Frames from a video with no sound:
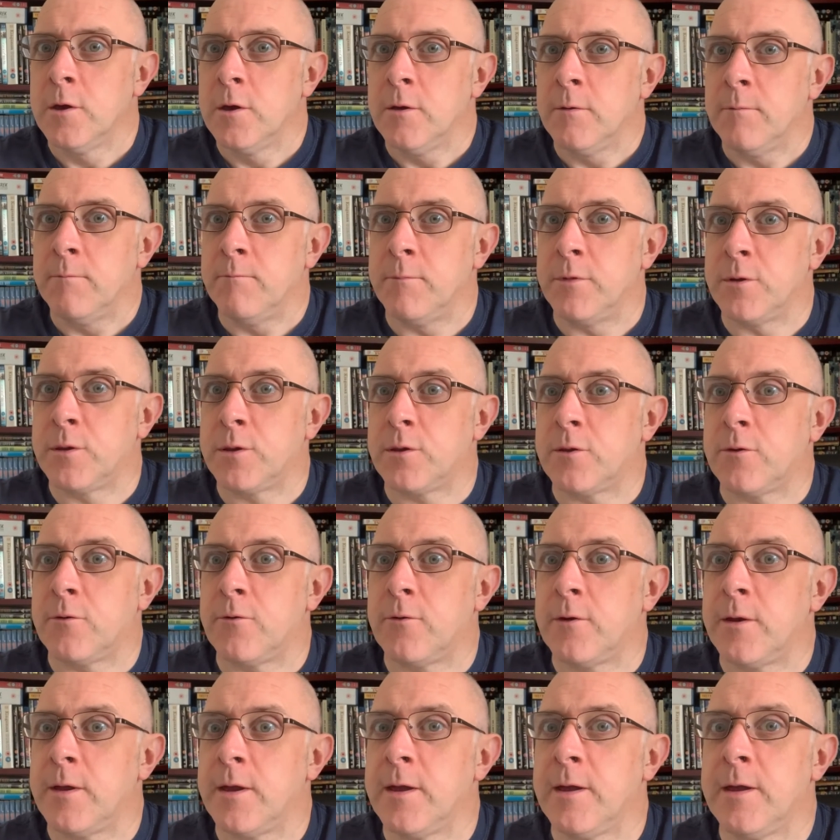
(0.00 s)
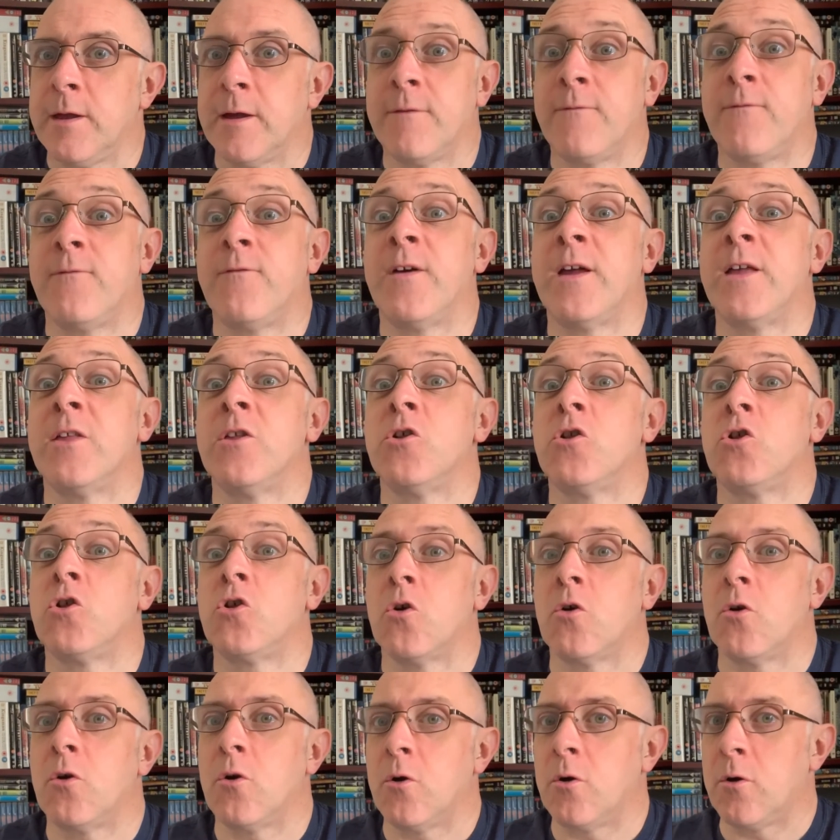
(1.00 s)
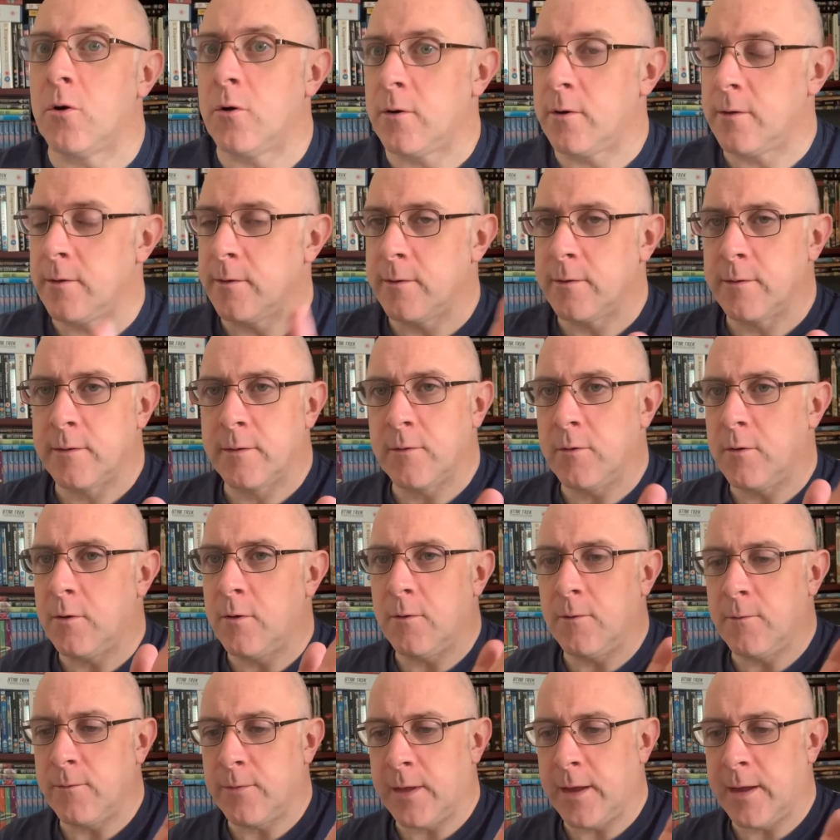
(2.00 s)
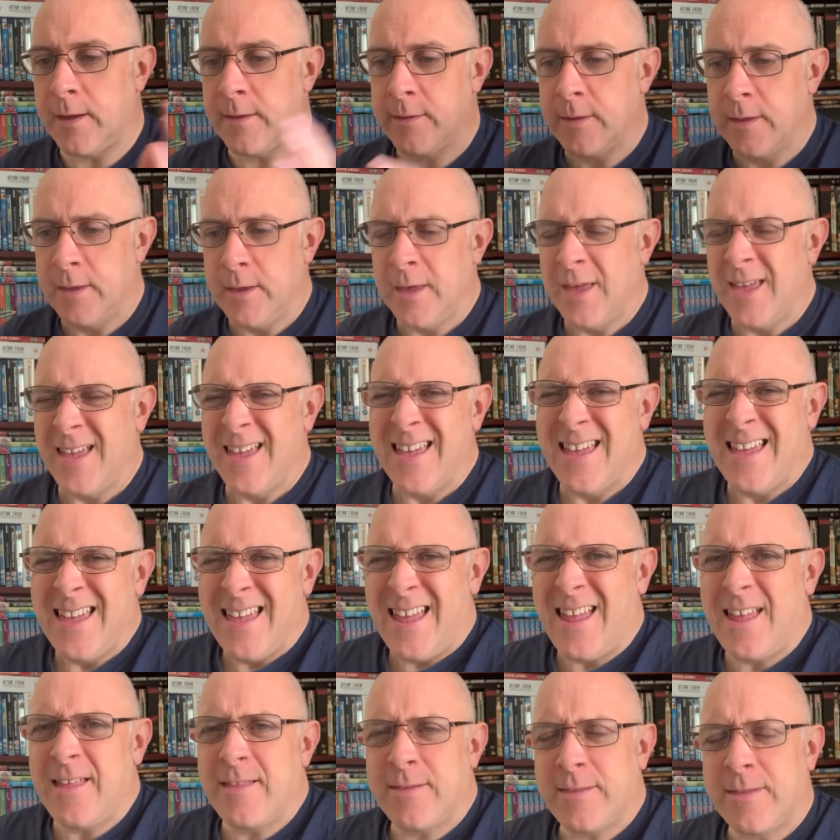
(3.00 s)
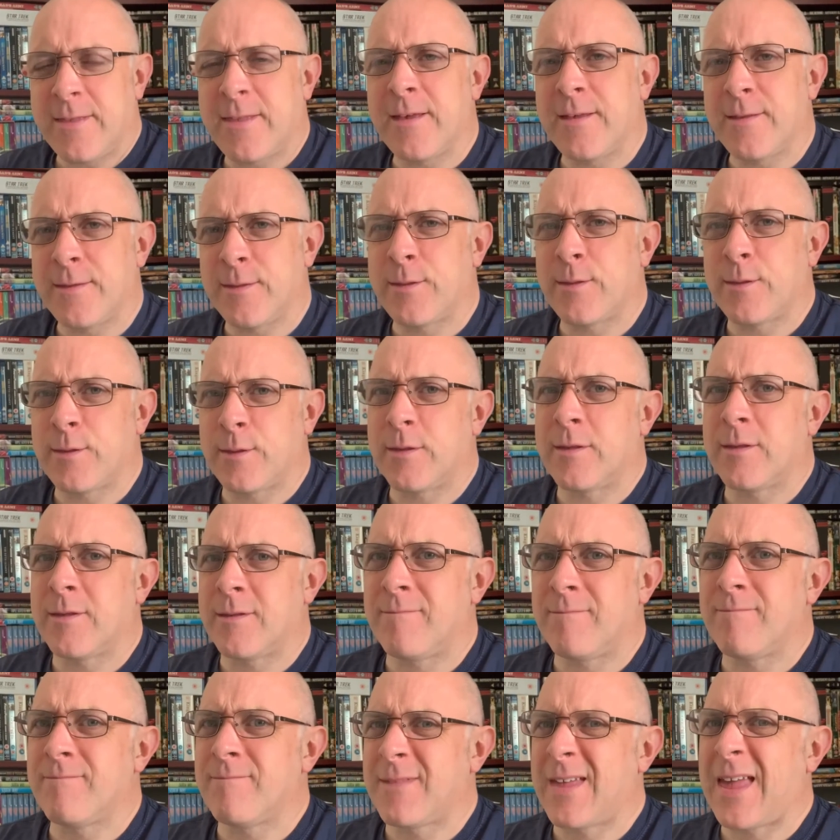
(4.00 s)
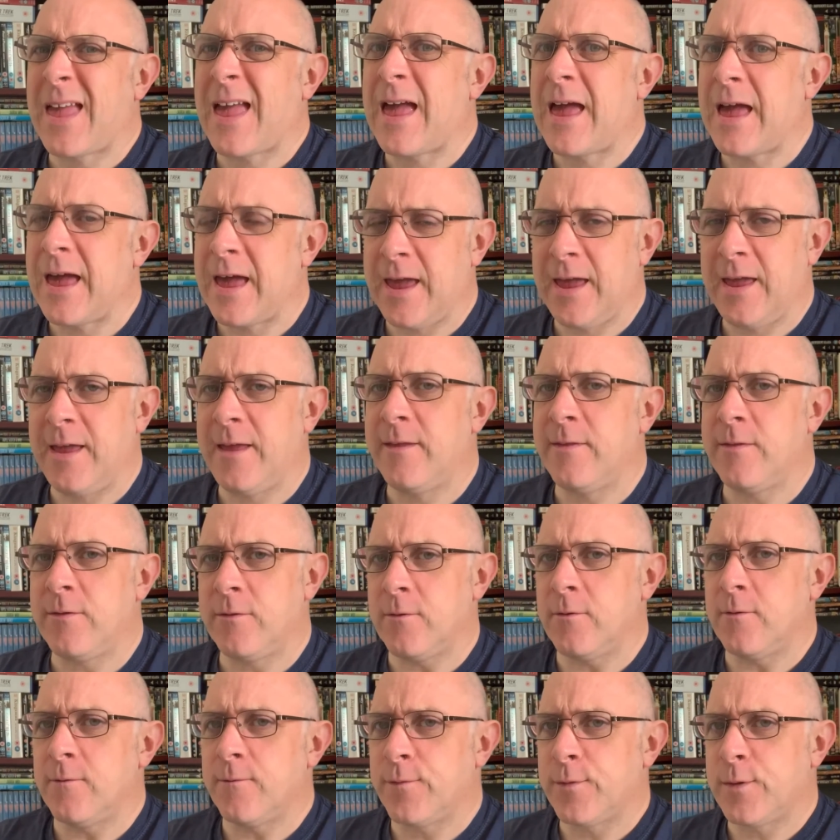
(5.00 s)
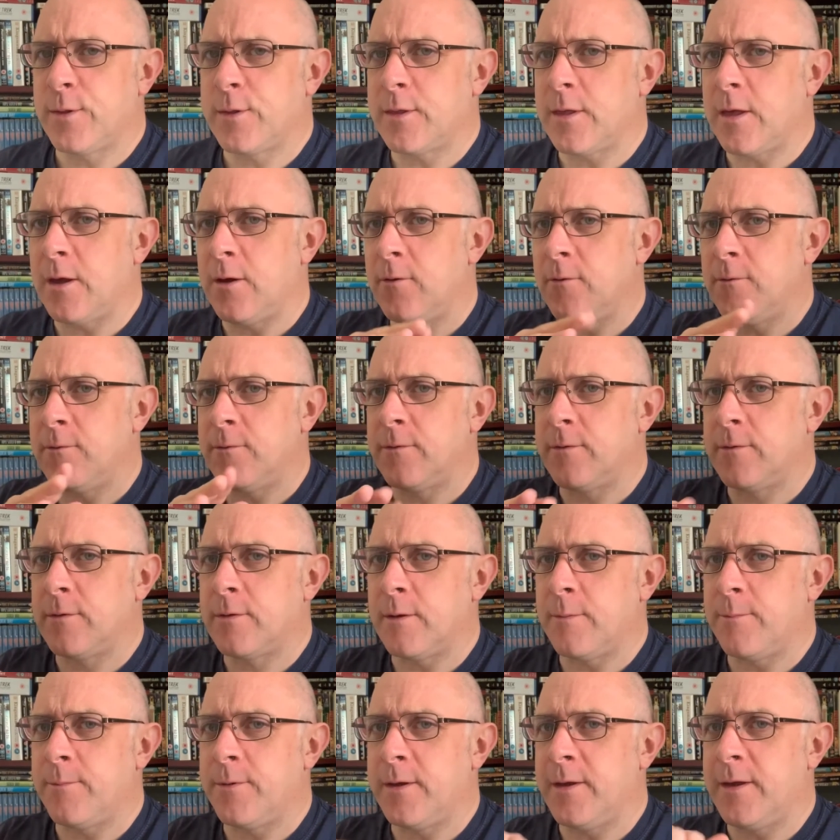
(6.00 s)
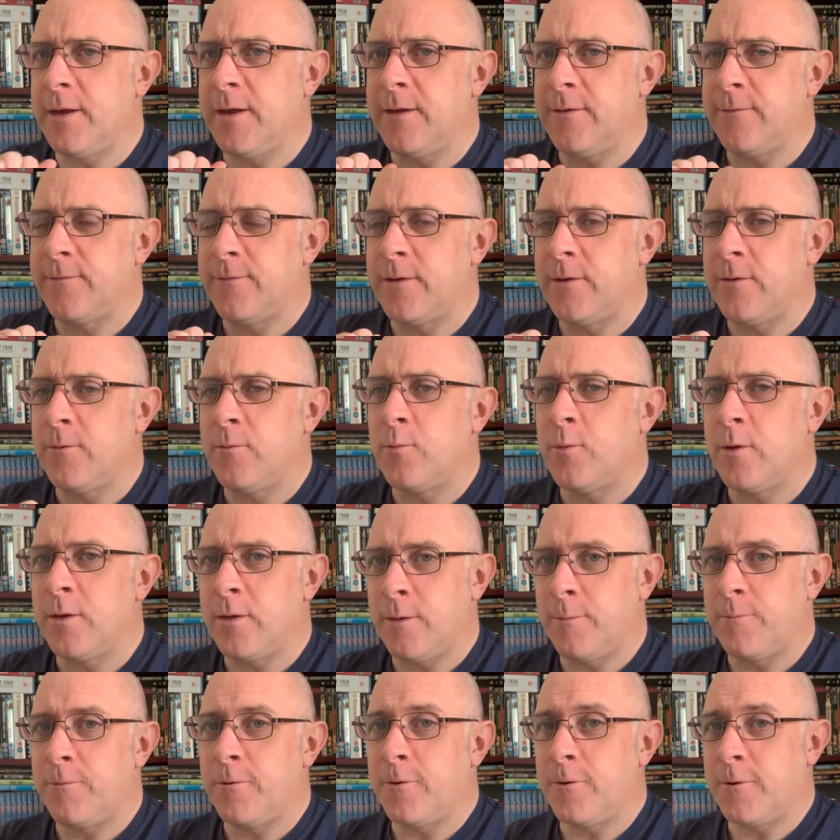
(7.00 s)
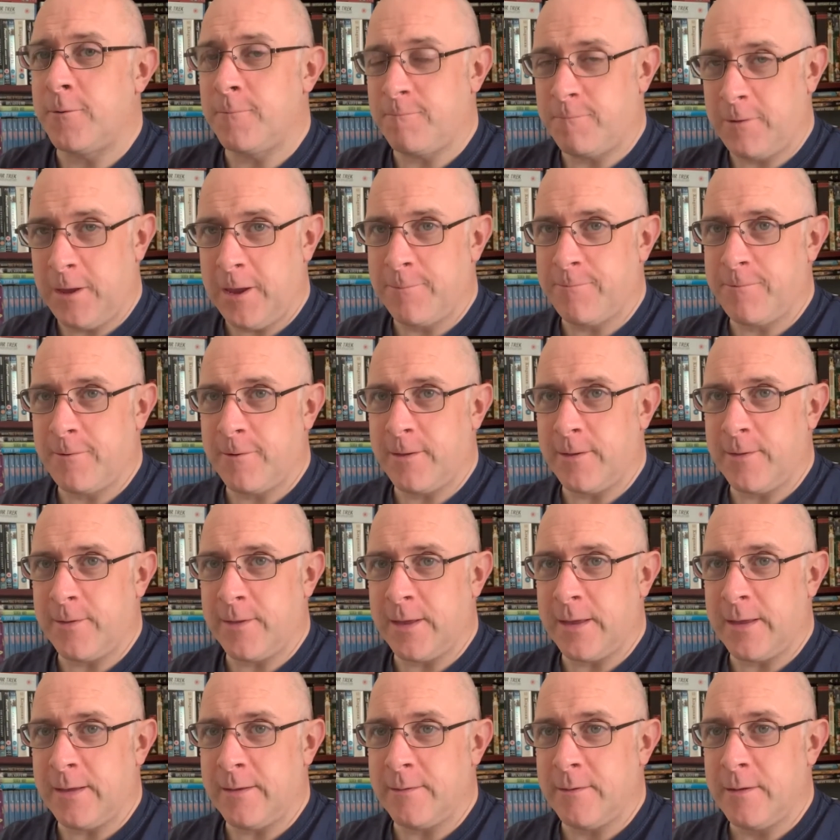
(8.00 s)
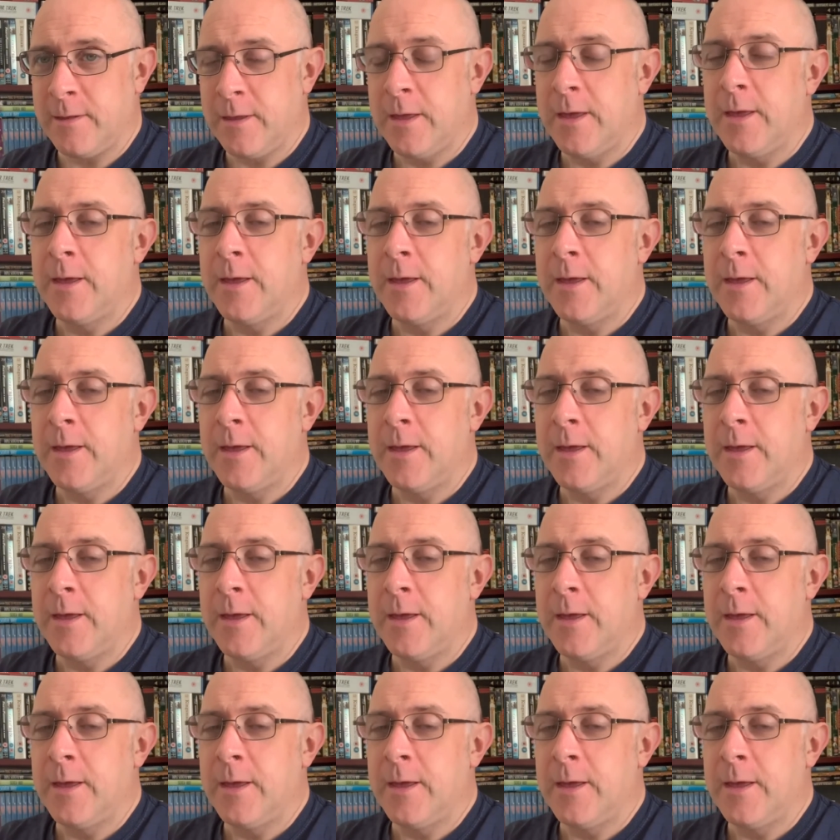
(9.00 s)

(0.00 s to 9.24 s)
mystery, adventure, and all that. It does kind of sound a bit iffy when you put it on paper like that.